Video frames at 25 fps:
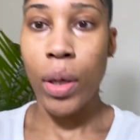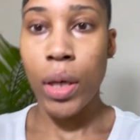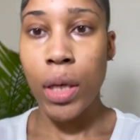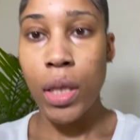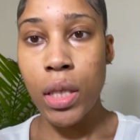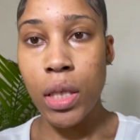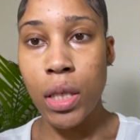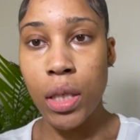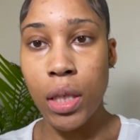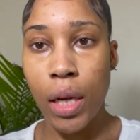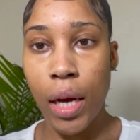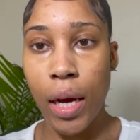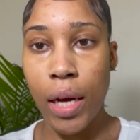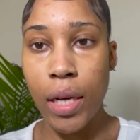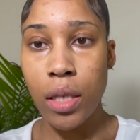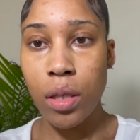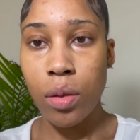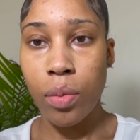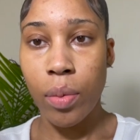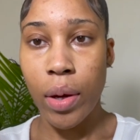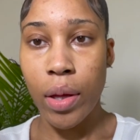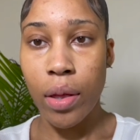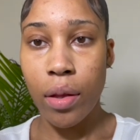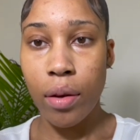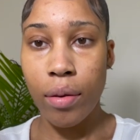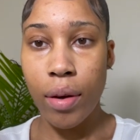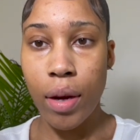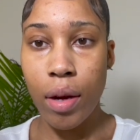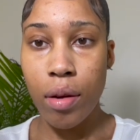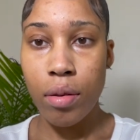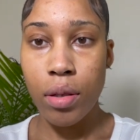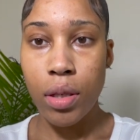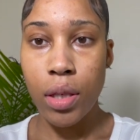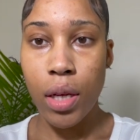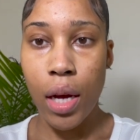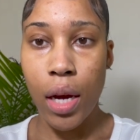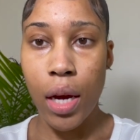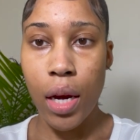it's nice weather
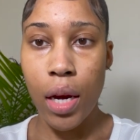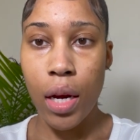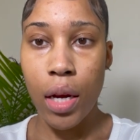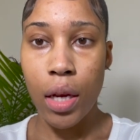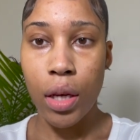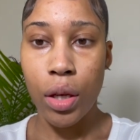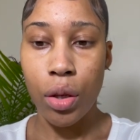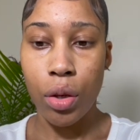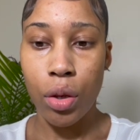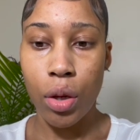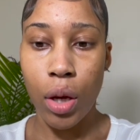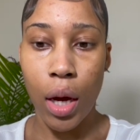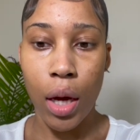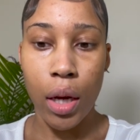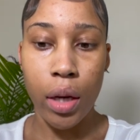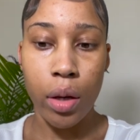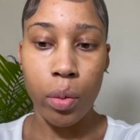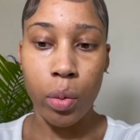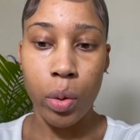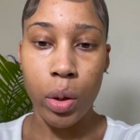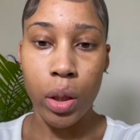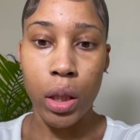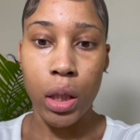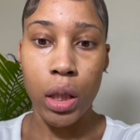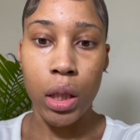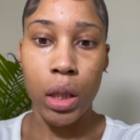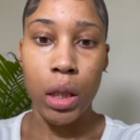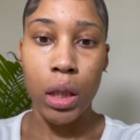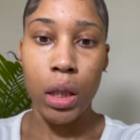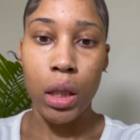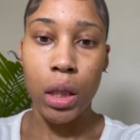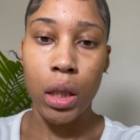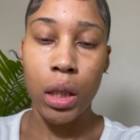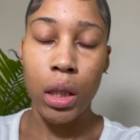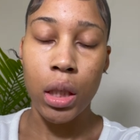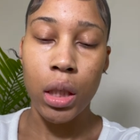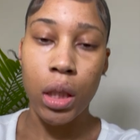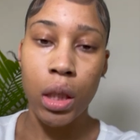outside, you kind of wanna
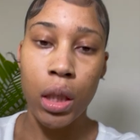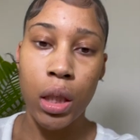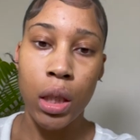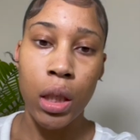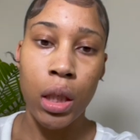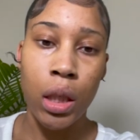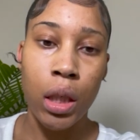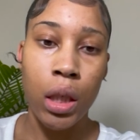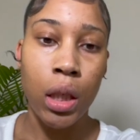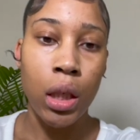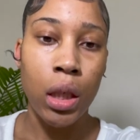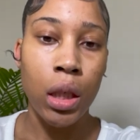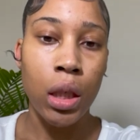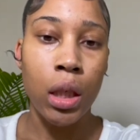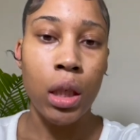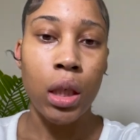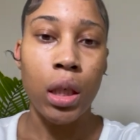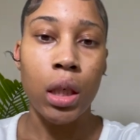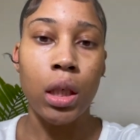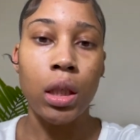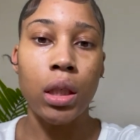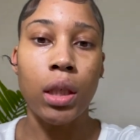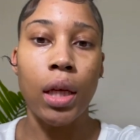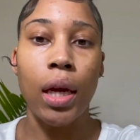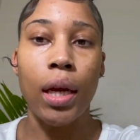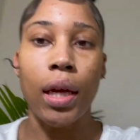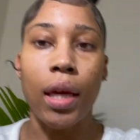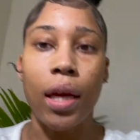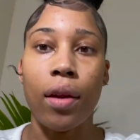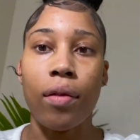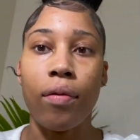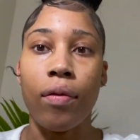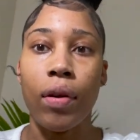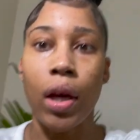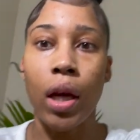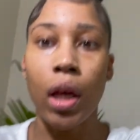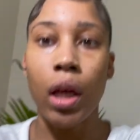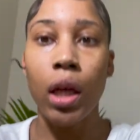take
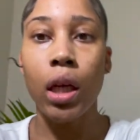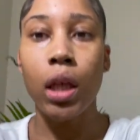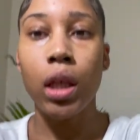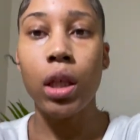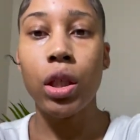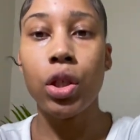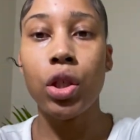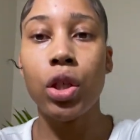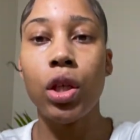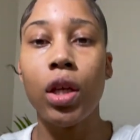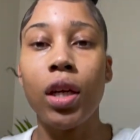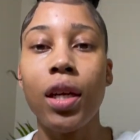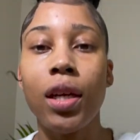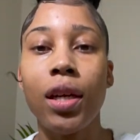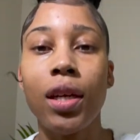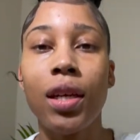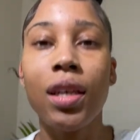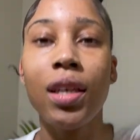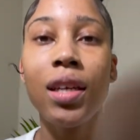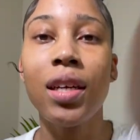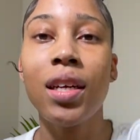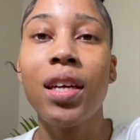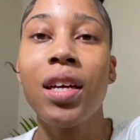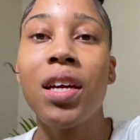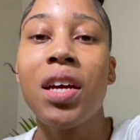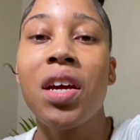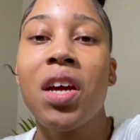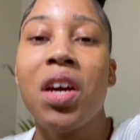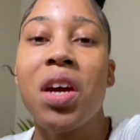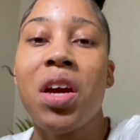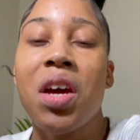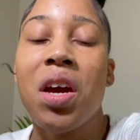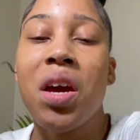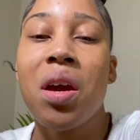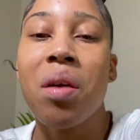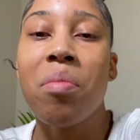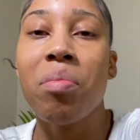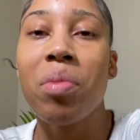advantage
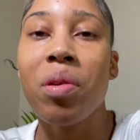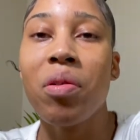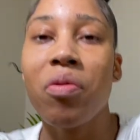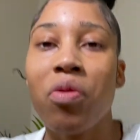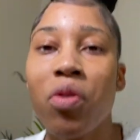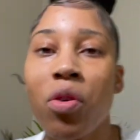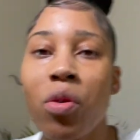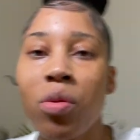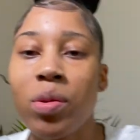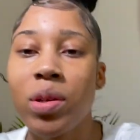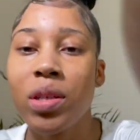before we